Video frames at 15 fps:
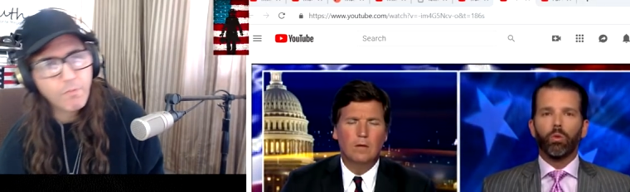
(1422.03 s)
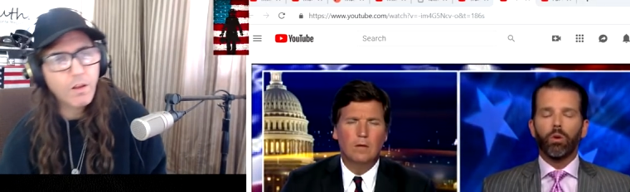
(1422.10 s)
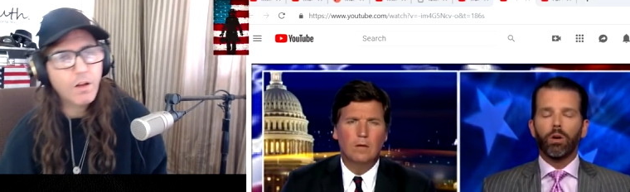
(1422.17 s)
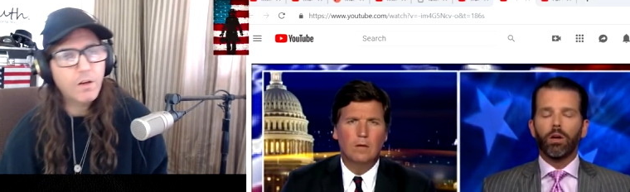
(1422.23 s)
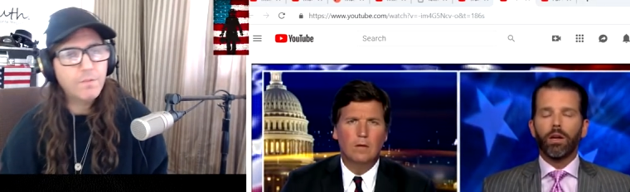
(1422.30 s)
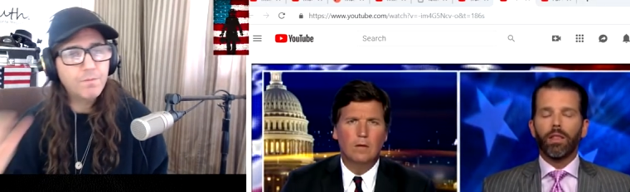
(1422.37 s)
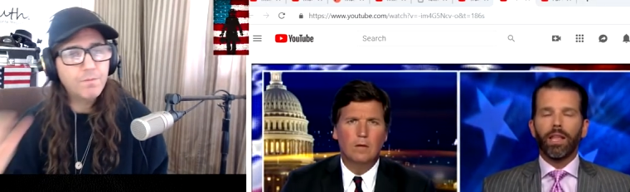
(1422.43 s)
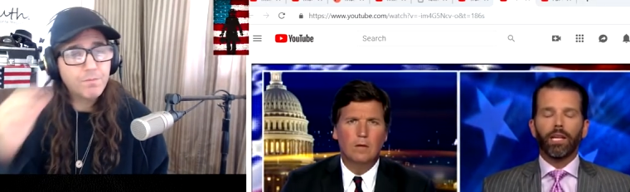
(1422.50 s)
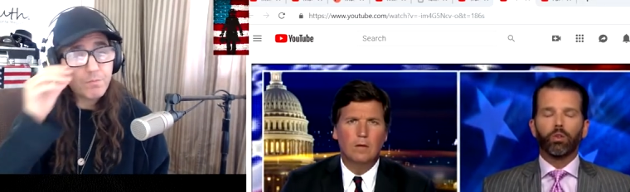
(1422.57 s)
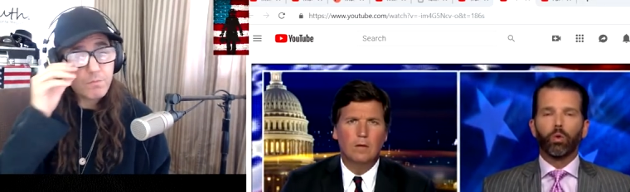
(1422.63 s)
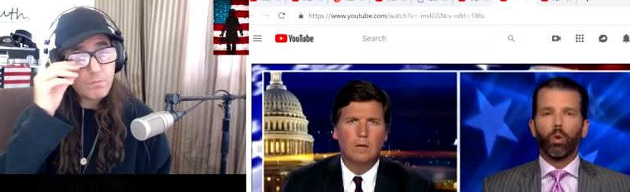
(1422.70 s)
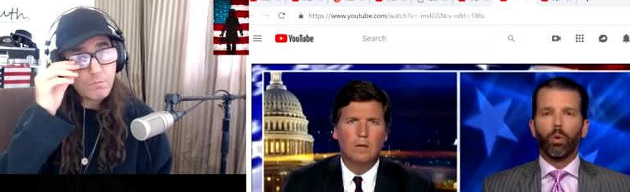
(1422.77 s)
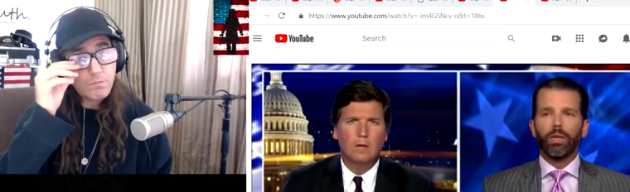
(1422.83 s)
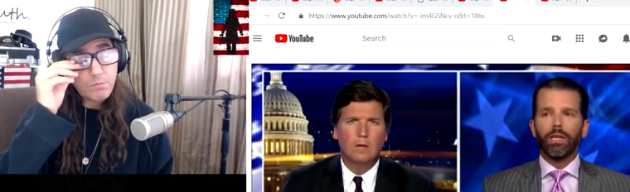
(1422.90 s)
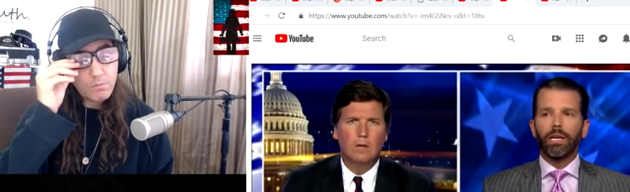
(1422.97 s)
Speaker 1: would, and that's what
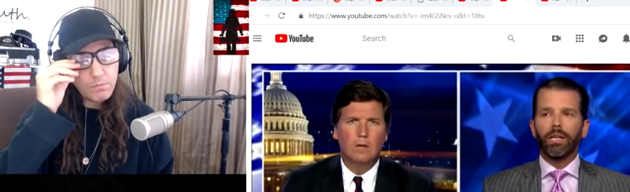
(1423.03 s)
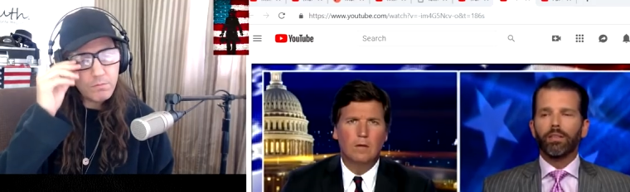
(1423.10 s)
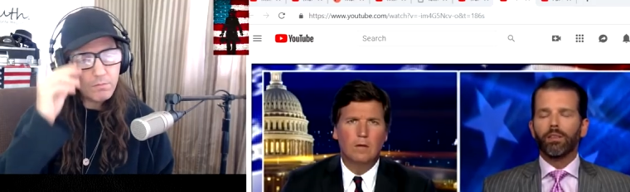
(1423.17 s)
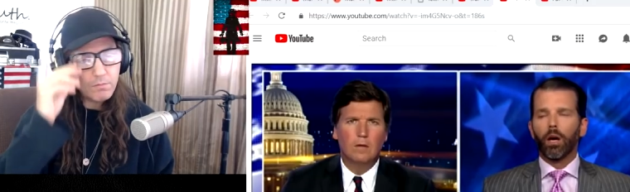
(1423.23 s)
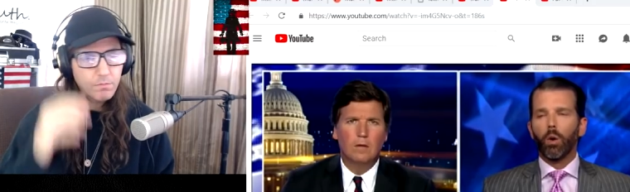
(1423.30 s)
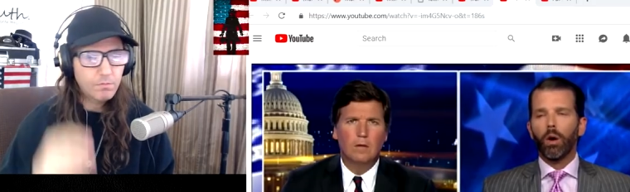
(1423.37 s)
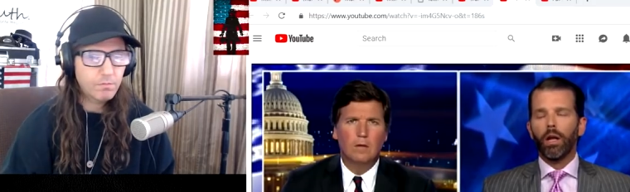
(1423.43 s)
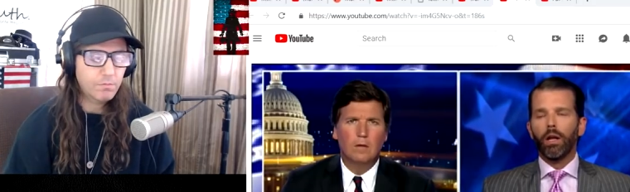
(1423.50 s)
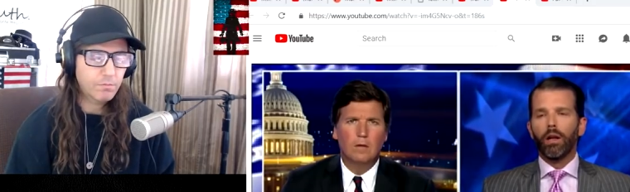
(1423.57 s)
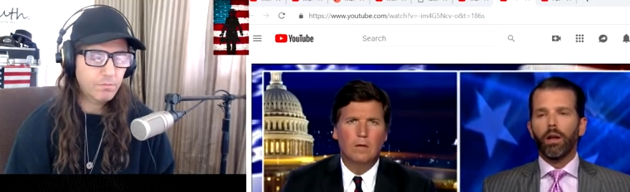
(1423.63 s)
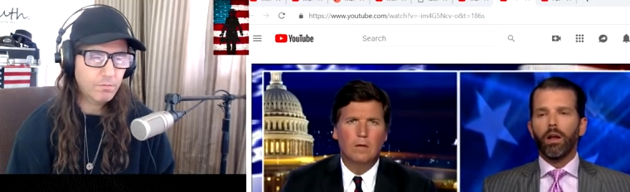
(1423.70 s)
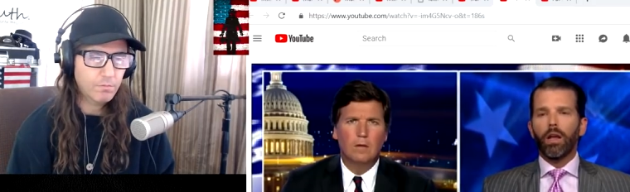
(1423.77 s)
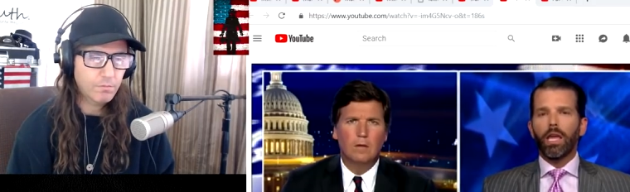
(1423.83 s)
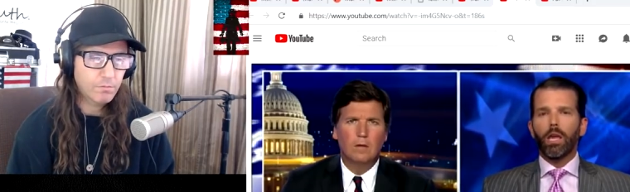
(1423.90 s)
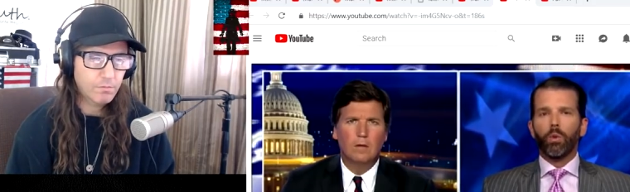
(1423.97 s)
we did. So
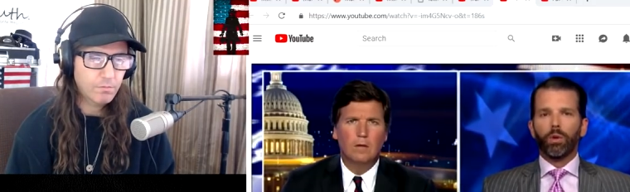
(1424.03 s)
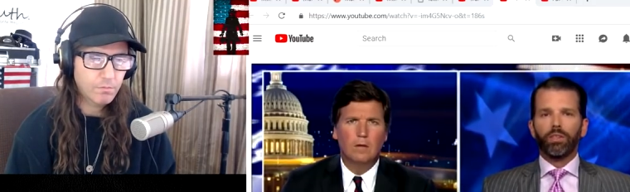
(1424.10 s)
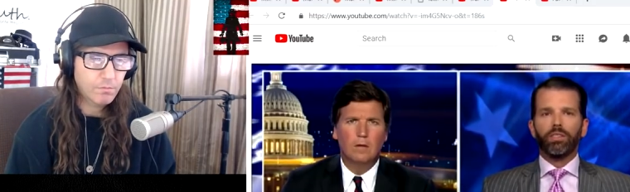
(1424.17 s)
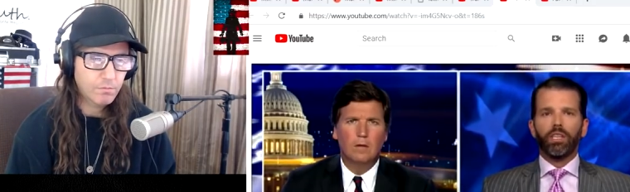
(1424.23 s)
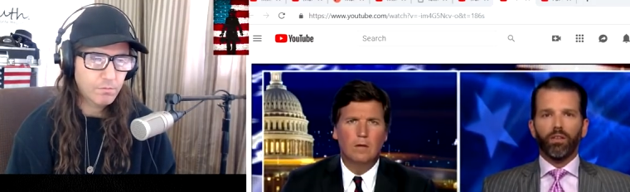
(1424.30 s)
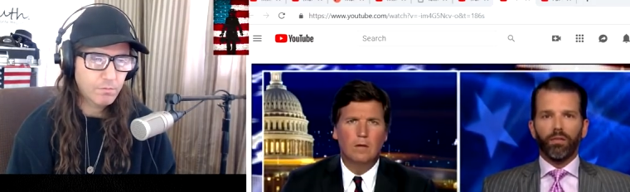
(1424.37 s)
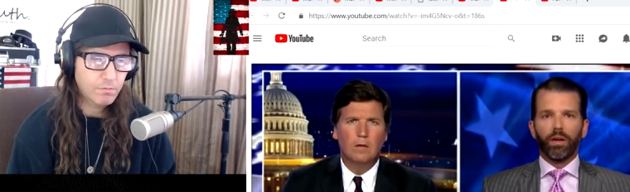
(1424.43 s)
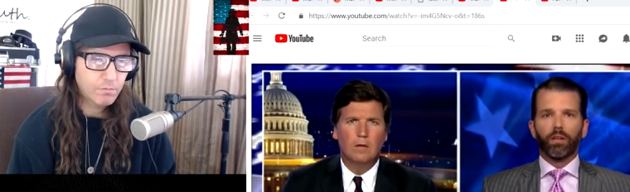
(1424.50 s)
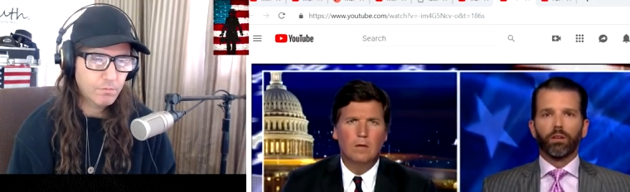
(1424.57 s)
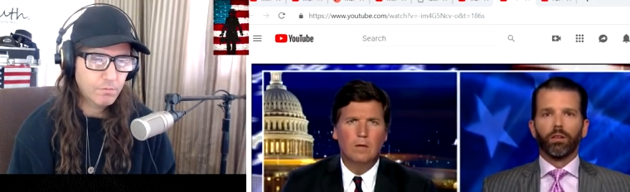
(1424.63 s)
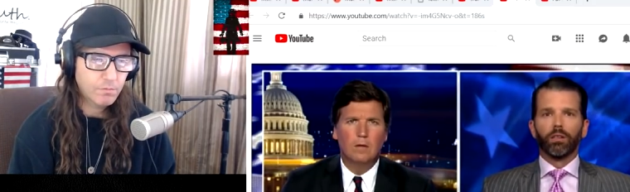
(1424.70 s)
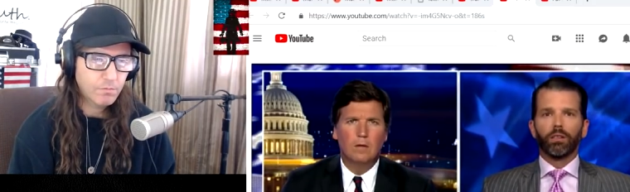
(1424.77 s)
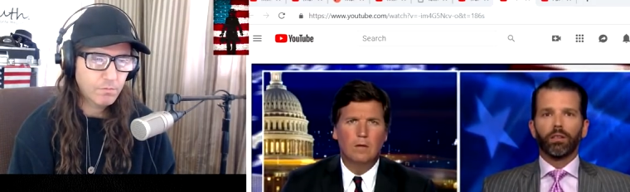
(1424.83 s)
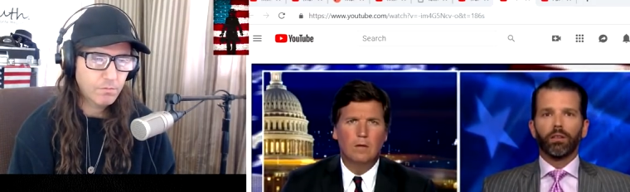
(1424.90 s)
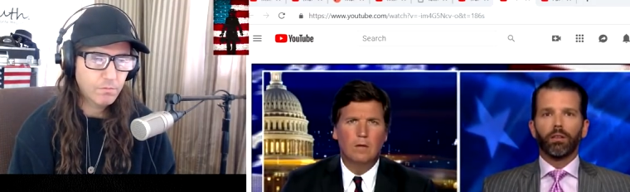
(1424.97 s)
it was
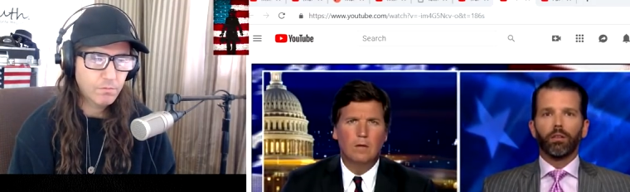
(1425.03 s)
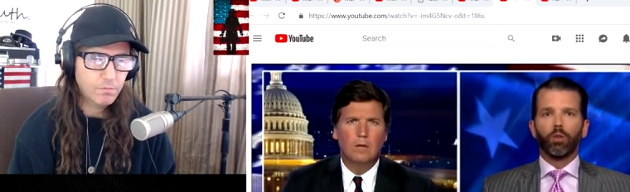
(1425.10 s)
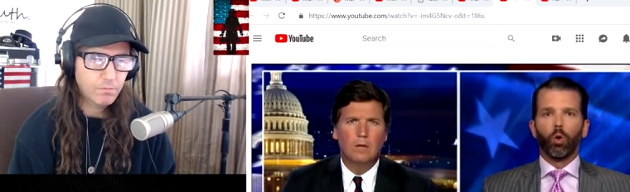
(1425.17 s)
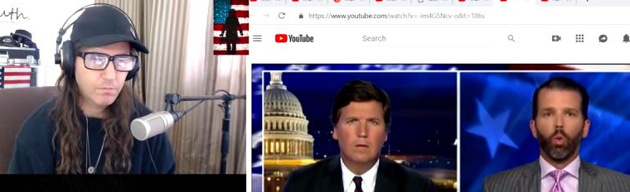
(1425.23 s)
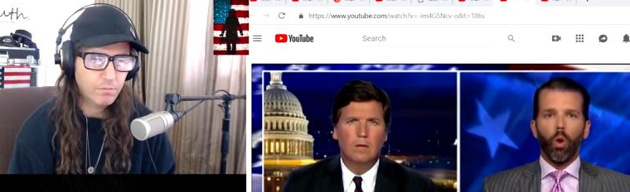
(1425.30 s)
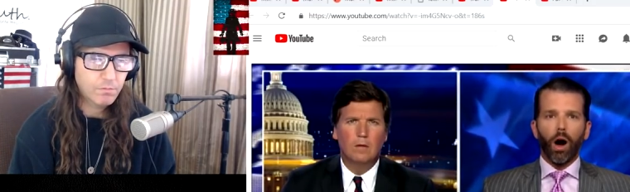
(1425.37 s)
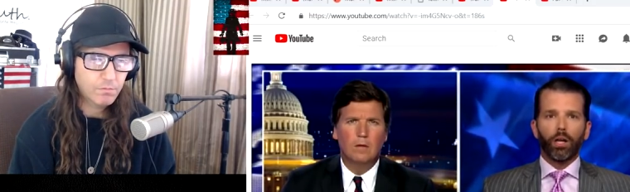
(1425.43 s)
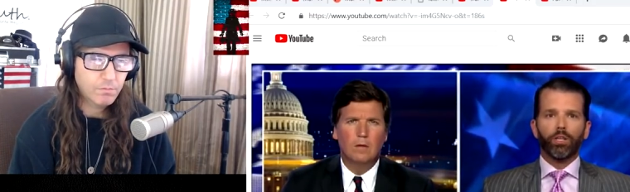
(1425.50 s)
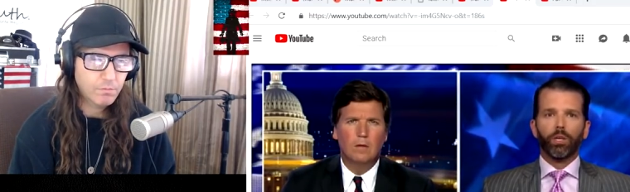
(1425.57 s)
difficult to watch.